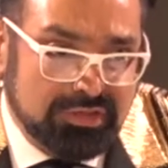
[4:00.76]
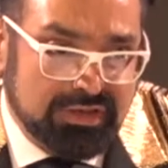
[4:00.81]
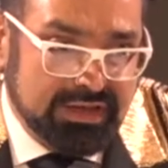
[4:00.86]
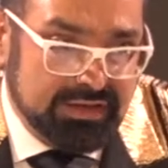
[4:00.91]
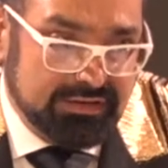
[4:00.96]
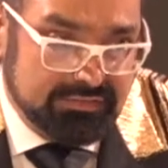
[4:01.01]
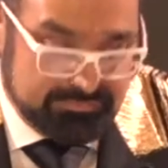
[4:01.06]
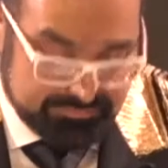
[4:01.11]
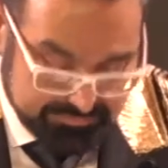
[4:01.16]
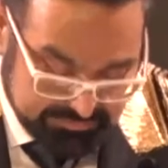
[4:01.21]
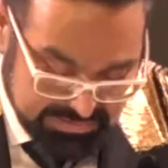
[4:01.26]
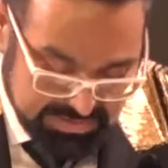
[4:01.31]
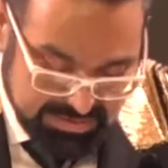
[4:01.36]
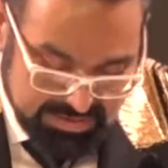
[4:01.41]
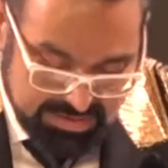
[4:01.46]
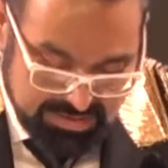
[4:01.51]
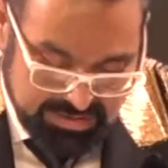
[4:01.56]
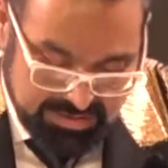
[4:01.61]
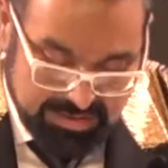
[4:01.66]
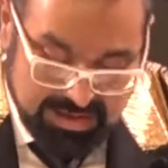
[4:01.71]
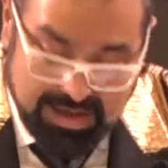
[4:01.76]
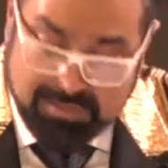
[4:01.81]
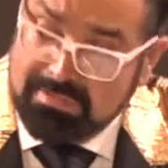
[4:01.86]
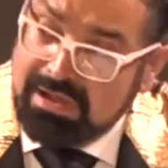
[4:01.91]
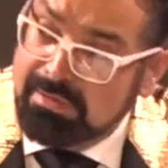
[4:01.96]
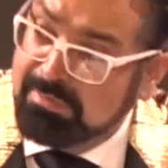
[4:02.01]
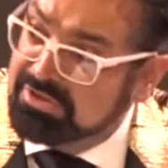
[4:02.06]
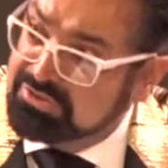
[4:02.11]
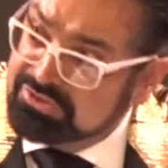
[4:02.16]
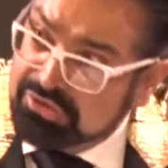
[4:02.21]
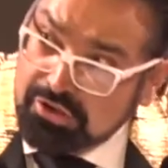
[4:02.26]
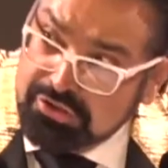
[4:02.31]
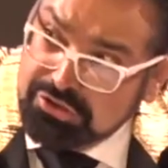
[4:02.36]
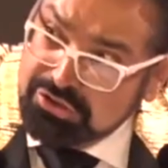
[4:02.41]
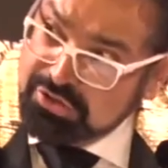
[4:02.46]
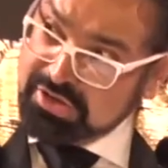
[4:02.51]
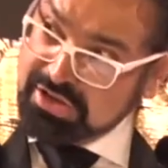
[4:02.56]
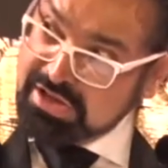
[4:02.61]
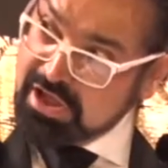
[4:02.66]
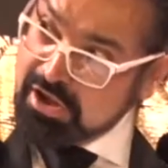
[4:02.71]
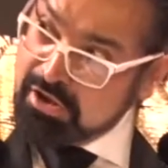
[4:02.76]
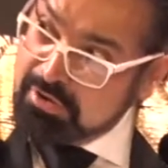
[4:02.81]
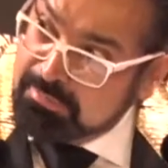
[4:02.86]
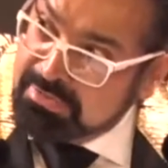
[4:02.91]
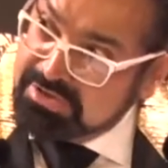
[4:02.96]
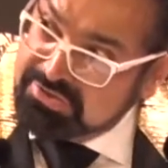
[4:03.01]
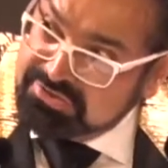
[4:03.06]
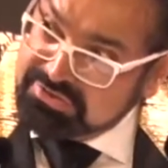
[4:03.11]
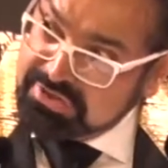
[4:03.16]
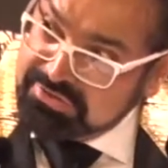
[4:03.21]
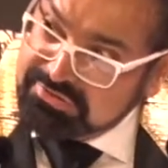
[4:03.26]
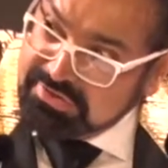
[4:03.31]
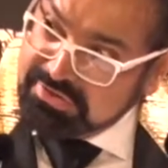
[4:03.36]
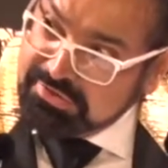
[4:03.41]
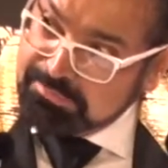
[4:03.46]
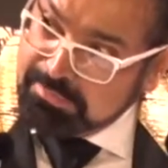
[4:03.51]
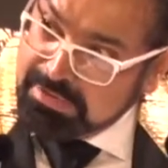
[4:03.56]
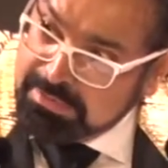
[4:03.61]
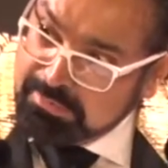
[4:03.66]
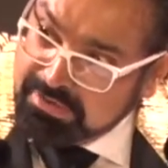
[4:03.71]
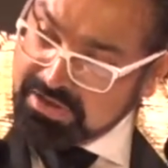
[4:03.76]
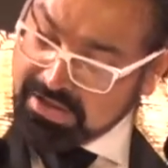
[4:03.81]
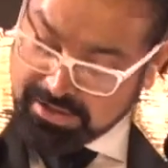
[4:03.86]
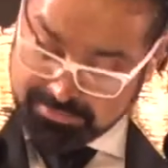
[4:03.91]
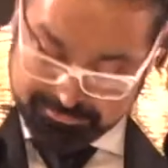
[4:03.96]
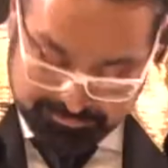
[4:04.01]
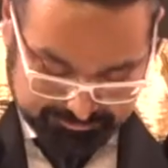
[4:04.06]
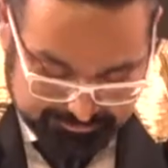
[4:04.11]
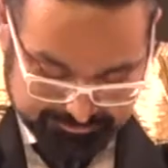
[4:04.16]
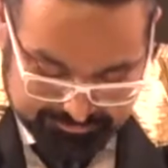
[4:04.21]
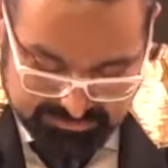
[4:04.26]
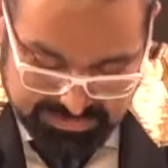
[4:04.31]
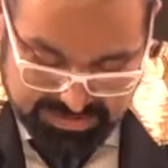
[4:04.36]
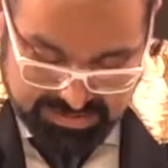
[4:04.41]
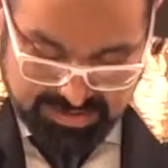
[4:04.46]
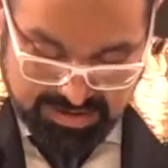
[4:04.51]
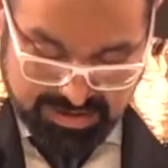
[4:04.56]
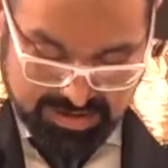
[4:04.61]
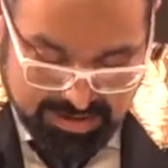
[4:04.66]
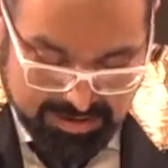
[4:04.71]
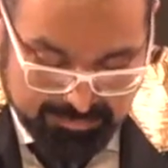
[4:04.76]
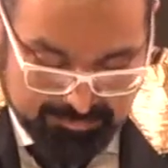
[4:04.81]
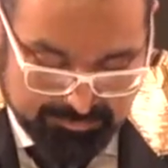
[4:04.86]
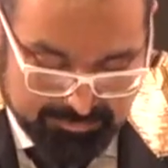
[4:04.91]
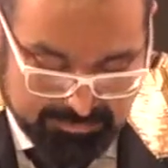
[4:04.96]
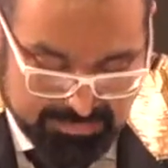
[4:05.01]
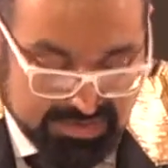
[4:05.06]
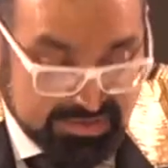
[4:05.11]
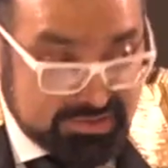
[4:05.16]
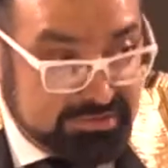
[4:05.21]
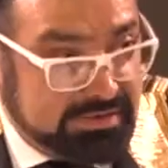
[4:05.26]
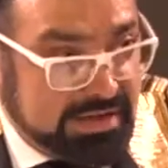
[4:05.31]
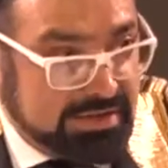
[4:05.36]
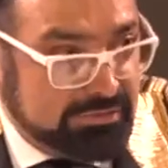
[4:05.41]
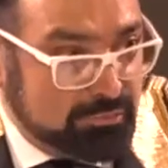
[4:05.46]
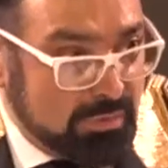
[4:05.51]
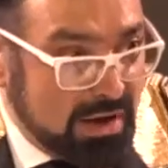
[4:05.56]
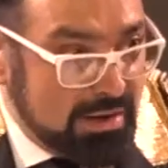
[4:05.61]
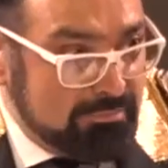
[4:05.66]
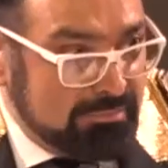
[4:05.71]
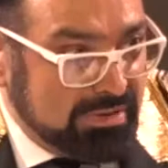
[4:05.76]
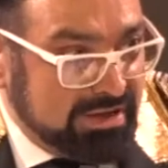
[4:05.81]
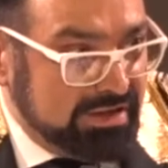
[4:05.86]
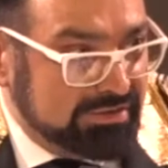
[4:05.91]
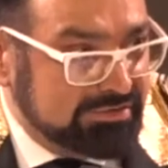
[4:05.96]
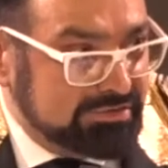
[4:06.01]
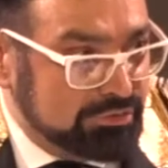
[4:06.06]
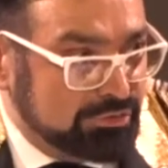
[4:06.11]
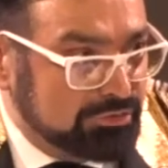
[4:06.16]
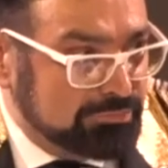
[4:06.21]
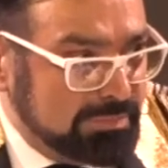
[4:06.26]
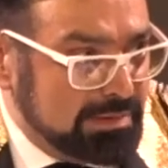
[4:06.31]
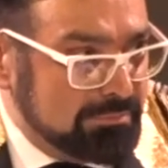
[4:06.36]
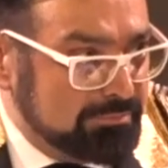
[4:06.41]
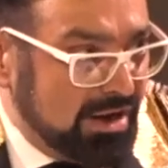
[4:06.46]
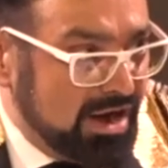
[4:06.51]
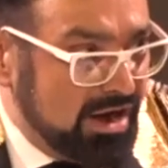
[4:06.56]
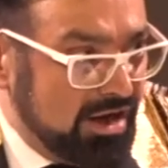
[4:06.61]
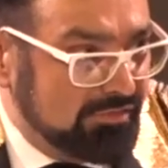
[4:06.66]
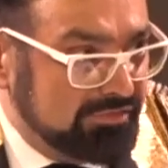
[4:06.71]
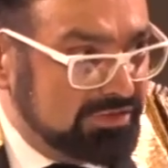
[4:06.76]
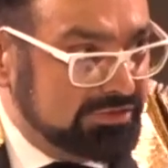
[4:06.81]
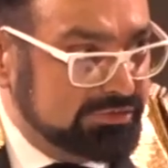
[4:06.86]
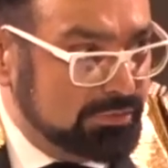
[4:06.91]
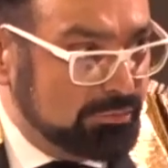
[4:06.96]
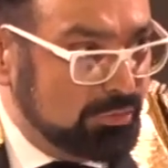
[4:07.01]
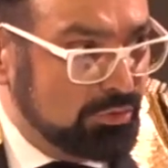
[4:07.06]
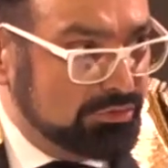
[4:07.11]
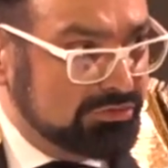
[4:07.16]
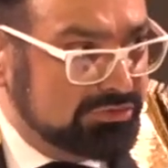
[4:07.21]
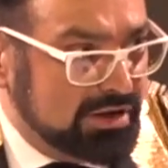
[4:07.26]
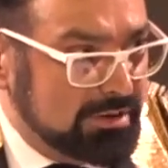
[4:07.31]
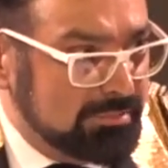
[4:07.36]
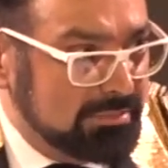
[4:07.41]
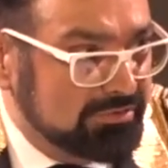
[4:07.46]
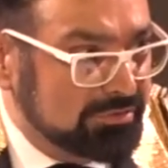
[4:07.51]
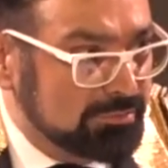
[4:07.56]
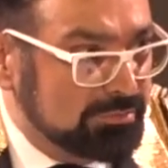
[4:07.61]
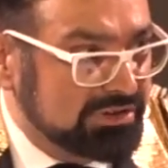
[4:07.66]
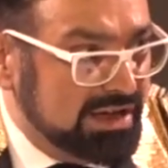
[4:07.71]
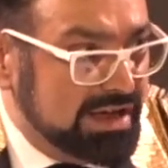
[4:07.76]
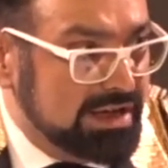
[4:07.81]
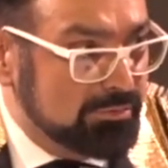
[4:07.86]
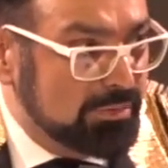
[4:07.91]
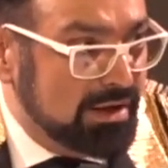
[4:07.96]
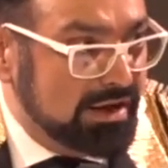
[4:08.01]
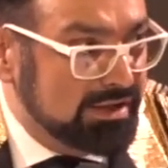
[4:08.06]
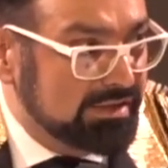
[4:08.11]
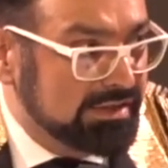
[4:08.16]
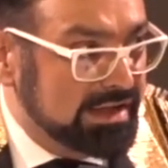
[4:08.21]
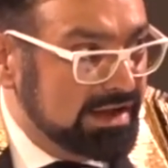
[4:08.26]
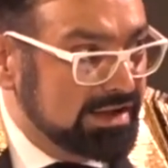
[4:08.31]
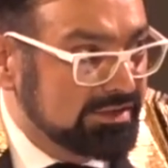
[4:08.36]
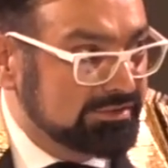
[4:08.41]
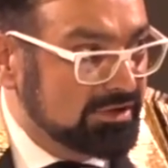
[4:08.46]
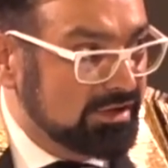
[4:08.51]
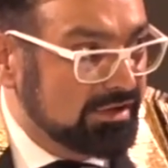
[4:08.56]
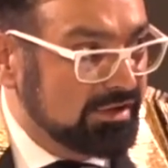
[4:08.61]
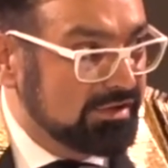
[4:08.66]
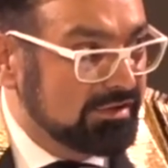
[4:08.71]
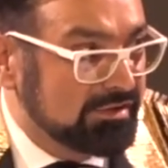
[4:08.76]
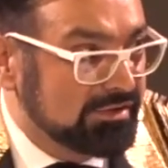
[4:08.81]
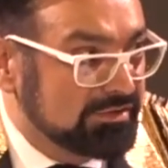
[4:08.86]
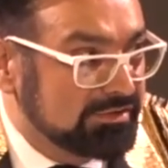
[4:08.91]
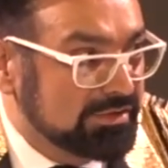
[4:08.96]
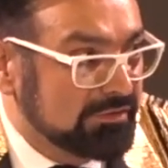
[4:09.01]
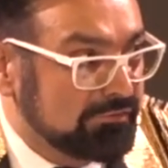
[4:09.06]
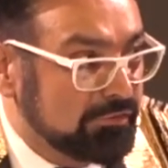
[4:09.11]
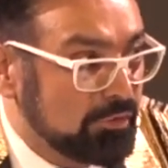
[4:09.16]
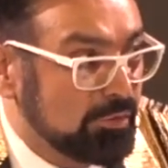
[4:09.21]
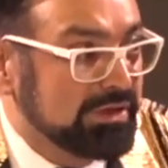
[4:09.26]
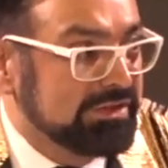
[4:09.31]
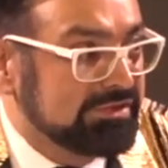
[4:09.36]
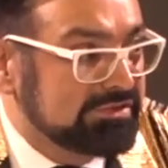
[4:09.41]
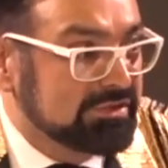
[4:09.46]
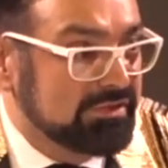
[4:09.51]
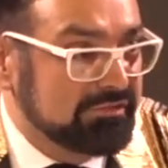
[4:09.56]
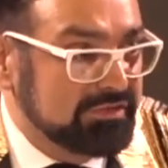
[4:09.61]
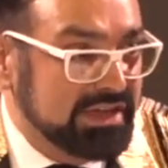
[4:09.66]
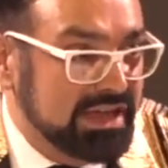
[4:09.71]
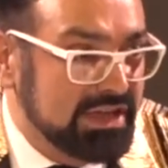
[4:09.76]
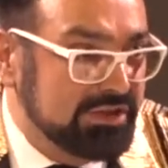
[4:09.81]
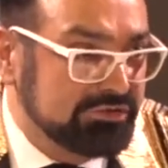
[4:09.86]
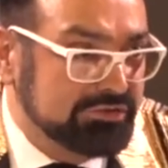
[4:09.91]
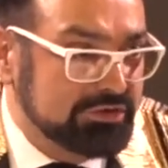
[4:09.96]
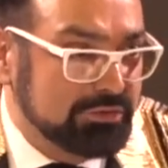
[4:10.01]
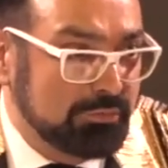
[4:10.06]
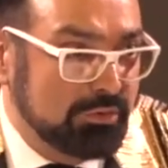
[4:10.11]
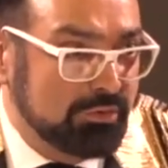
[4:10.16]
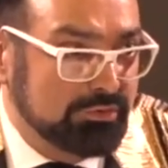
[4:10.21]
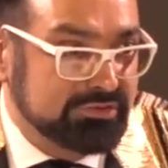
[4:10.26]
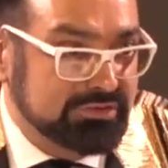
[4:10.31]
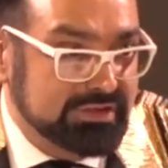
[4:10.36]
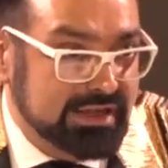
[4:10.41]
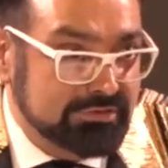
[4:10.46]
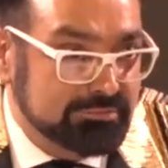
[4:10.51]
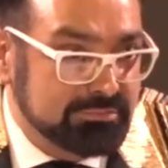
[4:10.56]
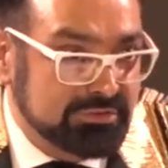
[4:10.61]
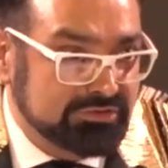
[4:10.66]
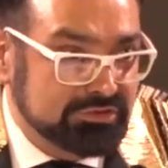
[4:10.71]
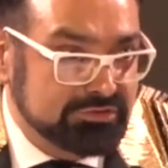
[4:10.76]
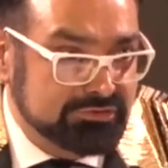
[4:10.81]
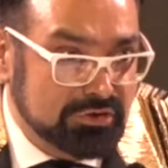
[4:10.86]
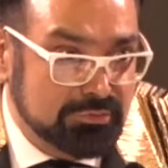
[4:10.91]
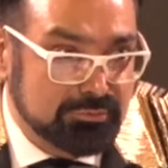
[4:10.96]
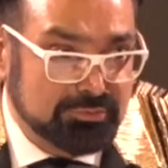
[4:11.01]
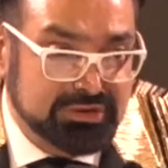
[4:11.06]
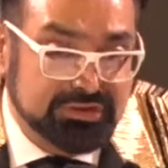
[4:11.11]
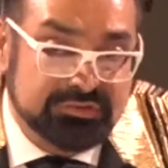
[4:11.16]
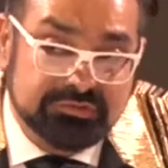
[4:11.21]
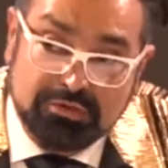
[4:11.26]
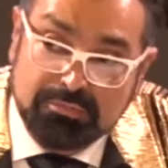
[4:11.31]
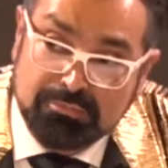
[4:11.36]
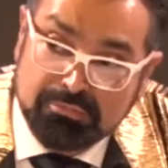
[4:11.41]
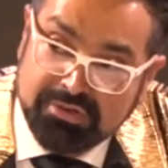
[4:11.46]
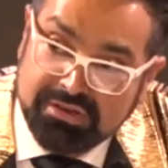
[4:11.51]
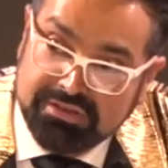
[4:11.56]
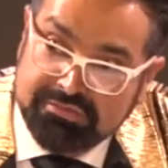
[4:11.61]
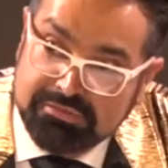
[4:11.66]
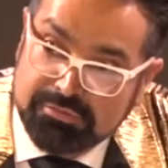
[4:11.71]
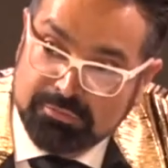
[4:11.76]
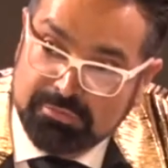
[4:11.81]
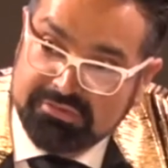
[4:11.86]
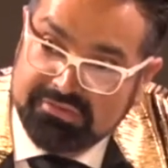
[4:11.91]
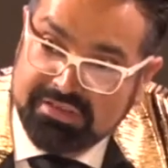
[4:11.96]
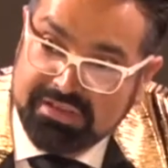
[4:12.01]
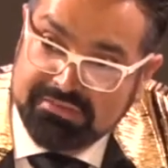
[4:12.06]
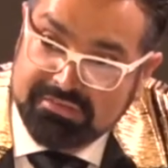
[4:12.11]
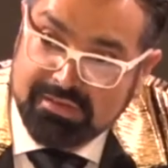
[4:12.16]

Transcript: thing, and maybe John, you can help me shush these people up. There's one person who's been part of this award ceremony from day one, and that is the voice of the Asian Awards, and that's Mr. John Briggs. John Briggs, you want to say